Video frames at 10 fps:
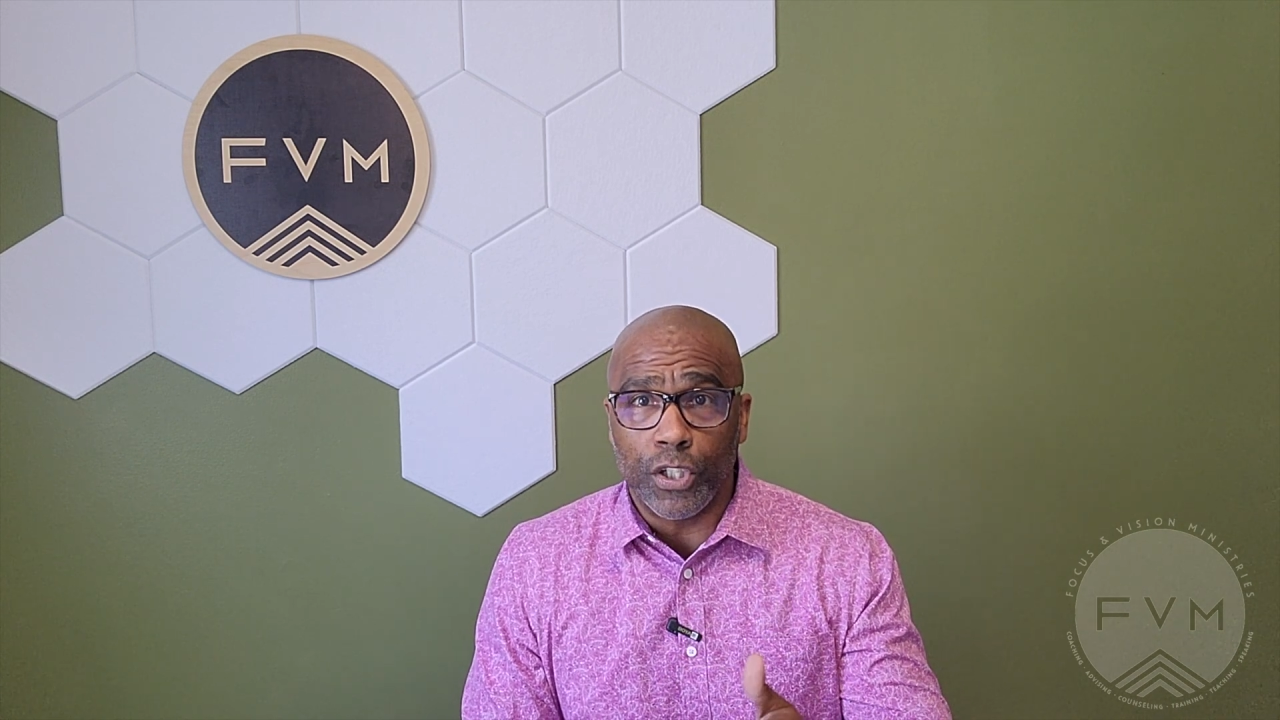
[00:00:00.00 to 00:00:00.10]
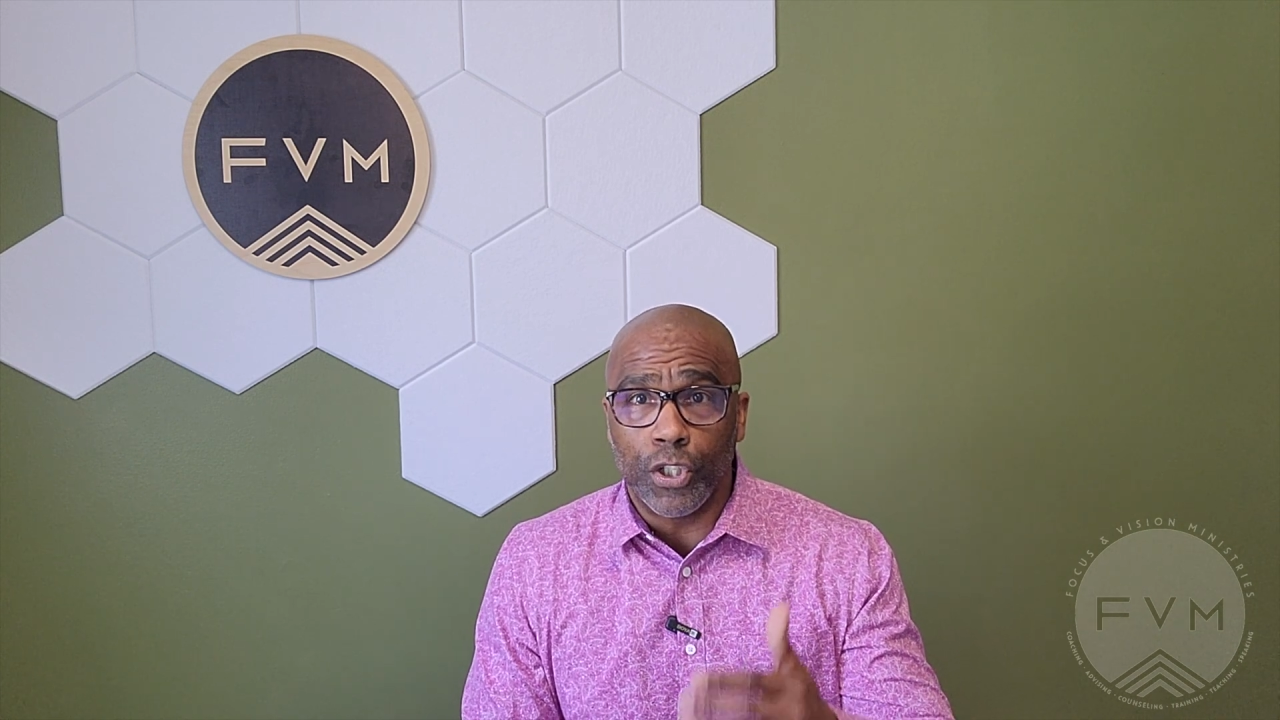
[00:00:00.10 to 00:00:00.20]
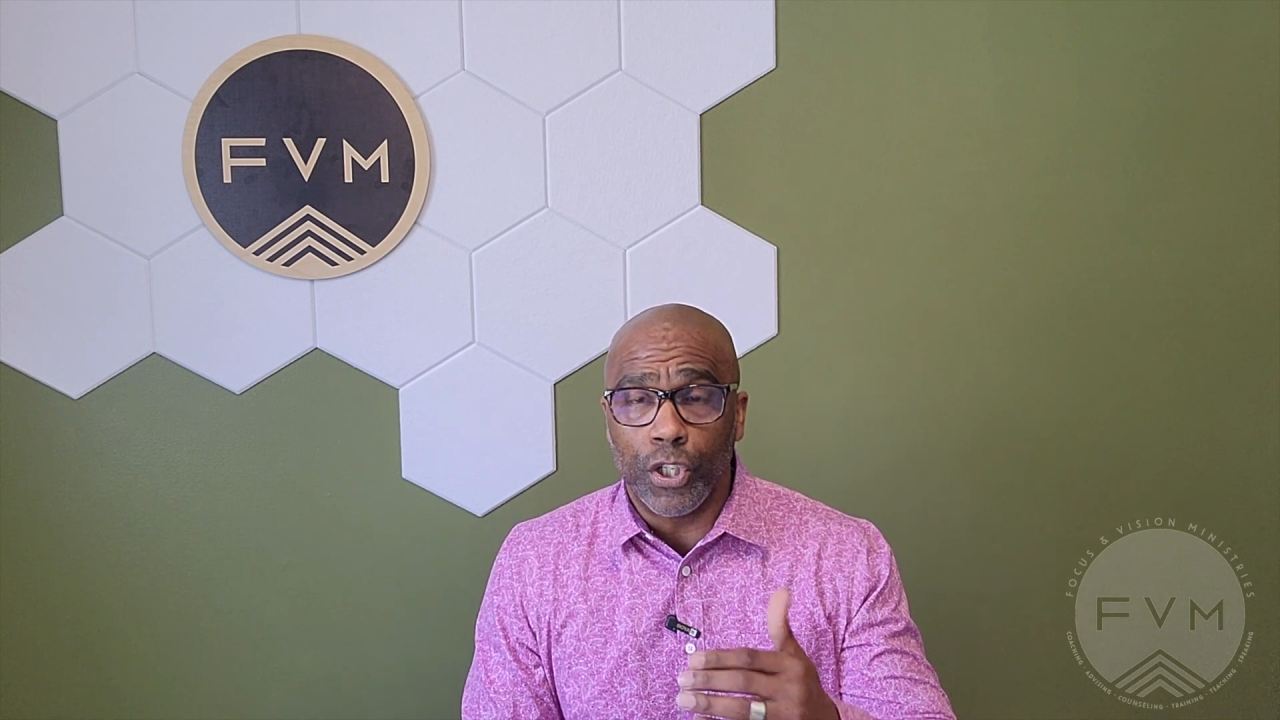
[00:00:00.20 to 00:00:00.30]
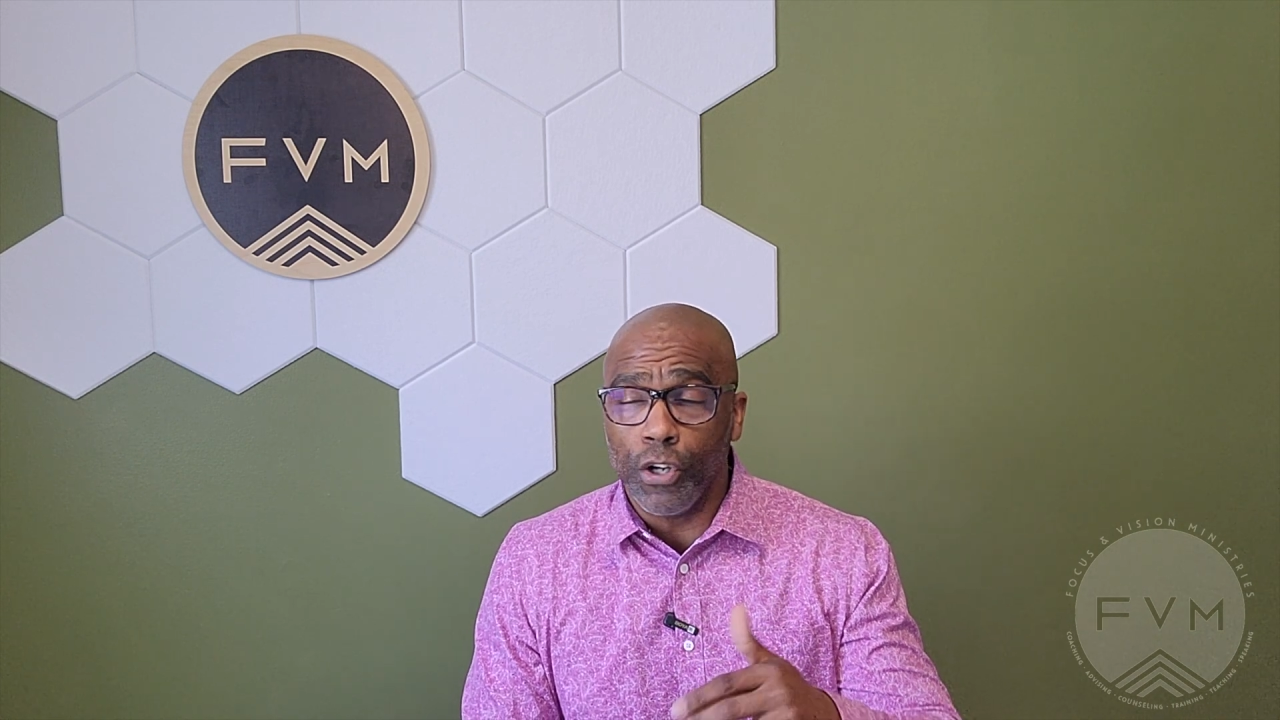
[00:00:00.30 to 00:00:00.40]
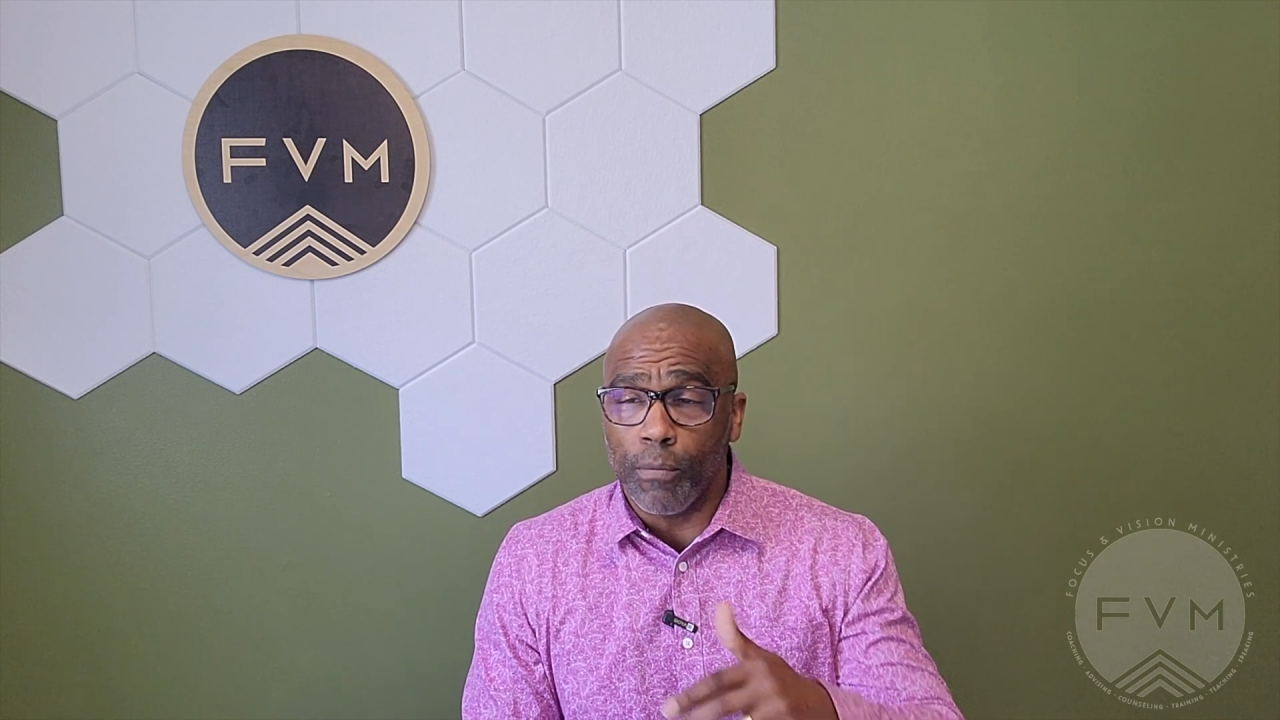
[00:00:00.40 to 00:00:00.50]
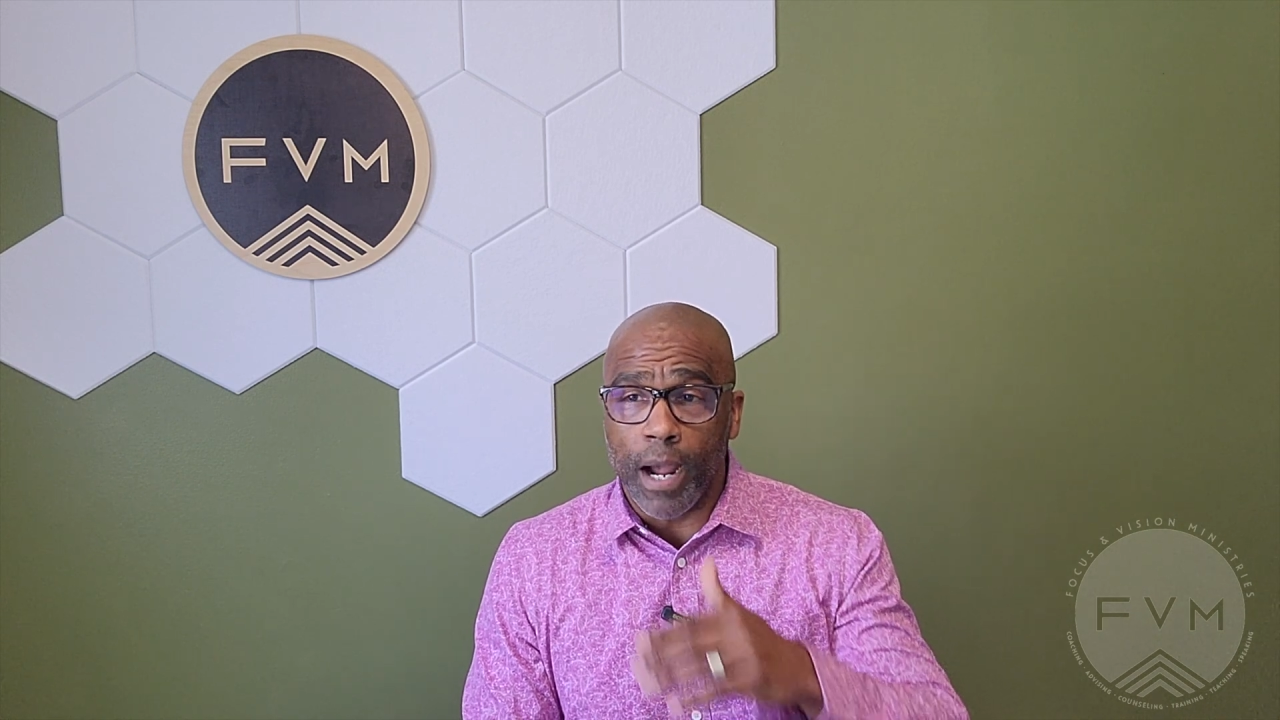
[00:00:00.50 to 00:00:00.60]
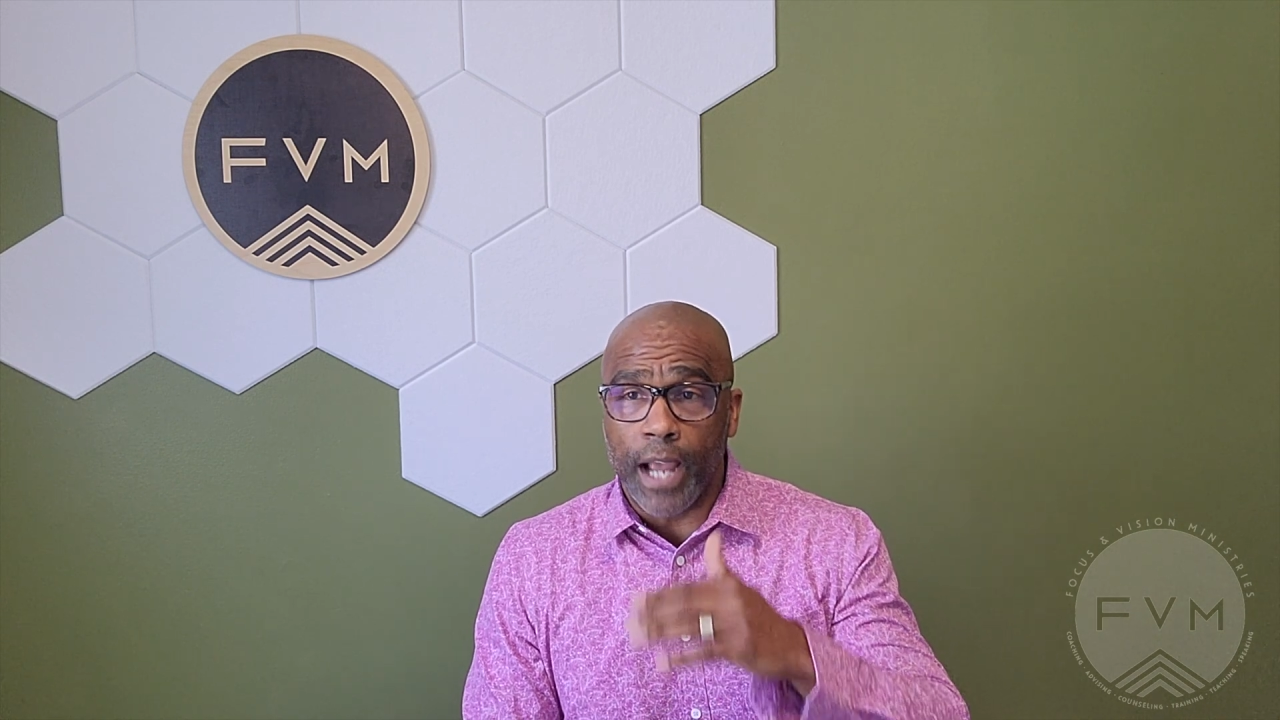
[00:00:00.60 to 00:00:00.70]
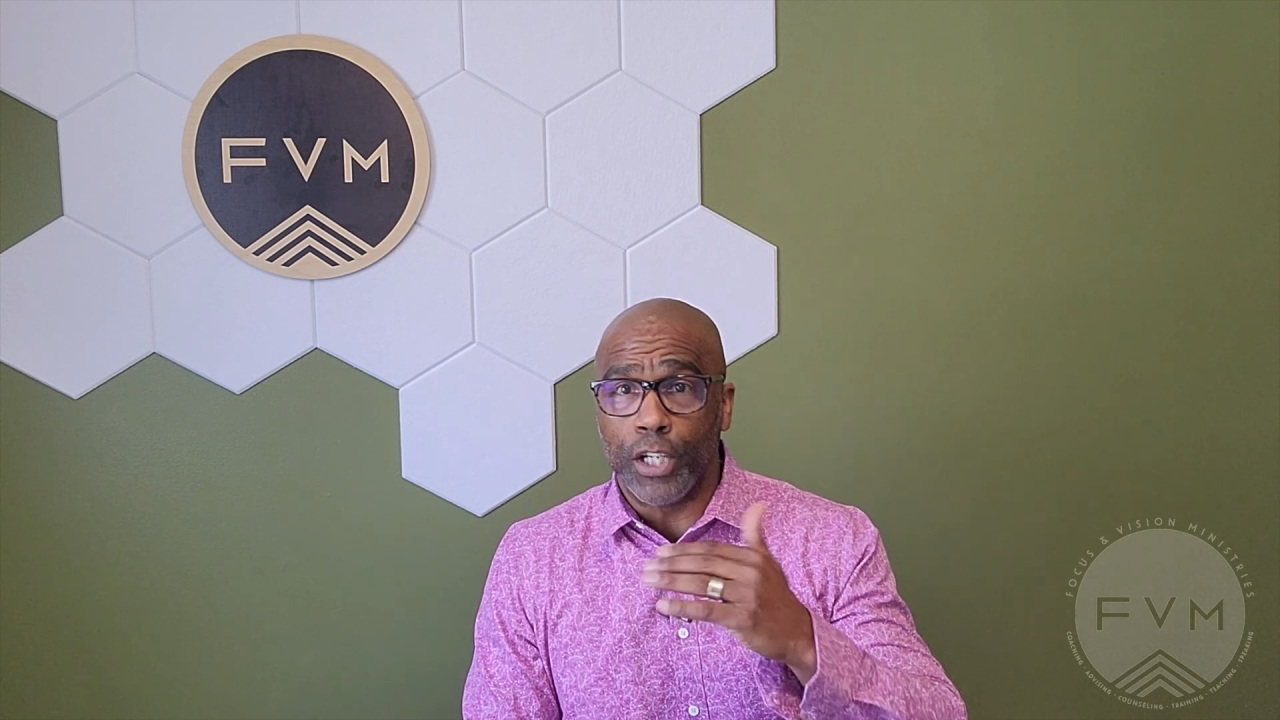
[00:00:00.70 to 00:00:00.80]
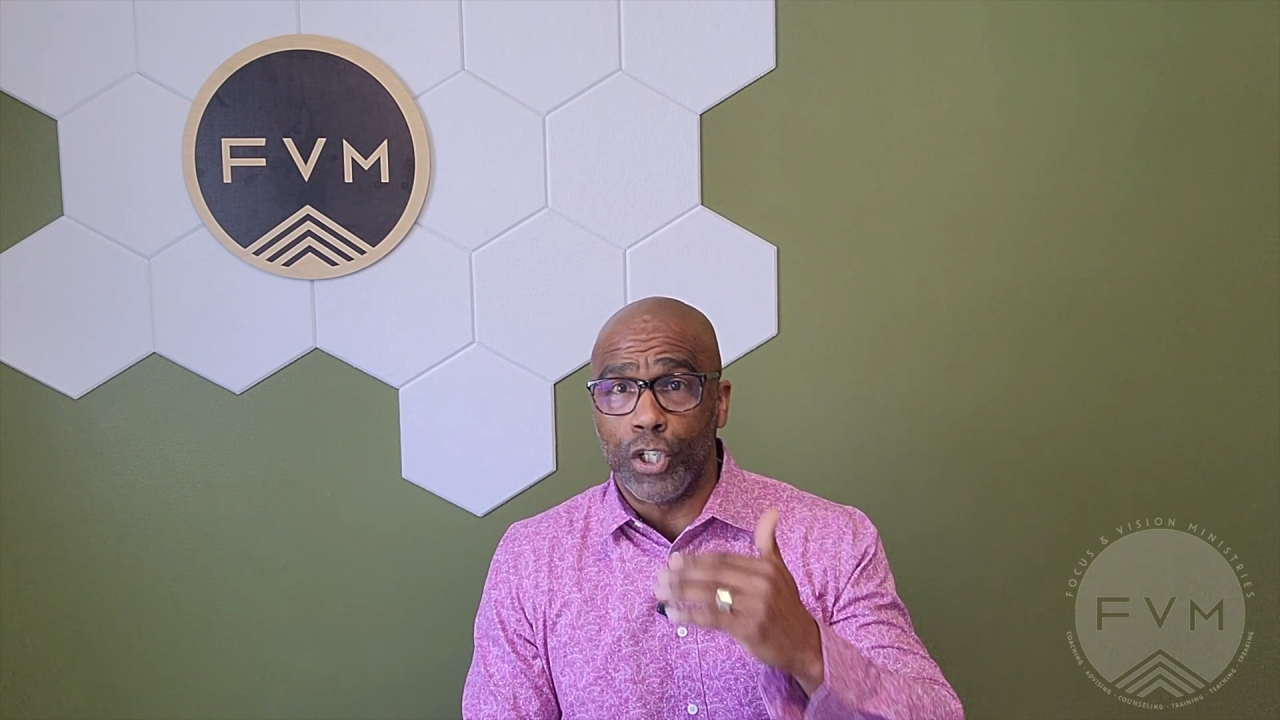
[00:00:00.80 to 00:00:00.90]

into your mind,